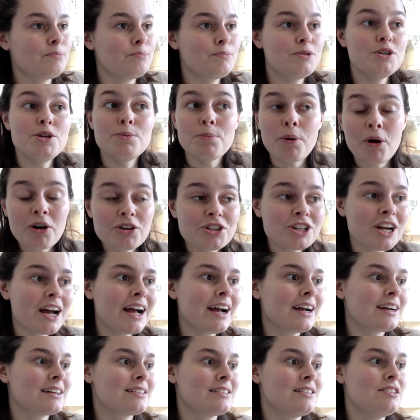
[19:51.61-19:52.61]
new
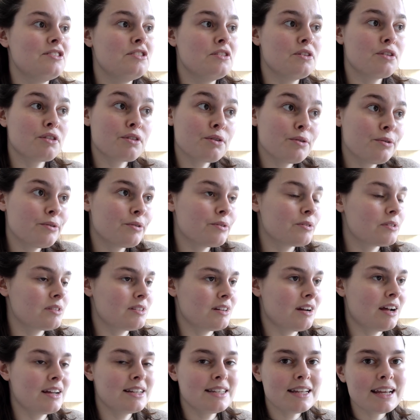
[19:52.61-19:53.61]
projects and new thoughts
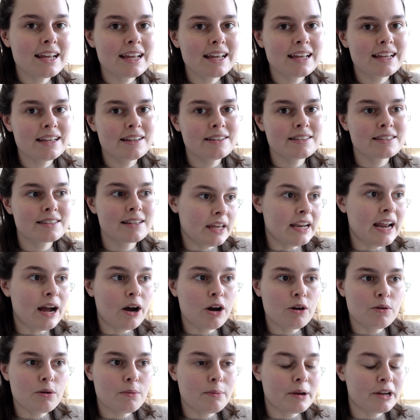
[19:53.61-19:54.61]
and ideas and
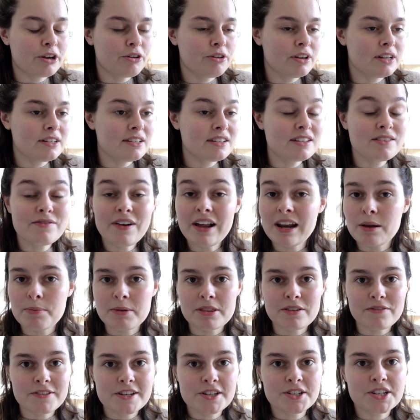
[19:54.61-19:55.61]
how I want my career to develop
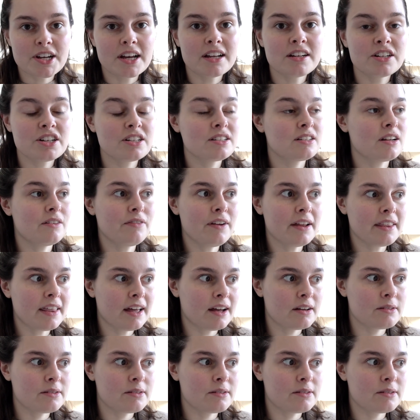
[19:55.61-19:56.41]
in the future and just stuff like that.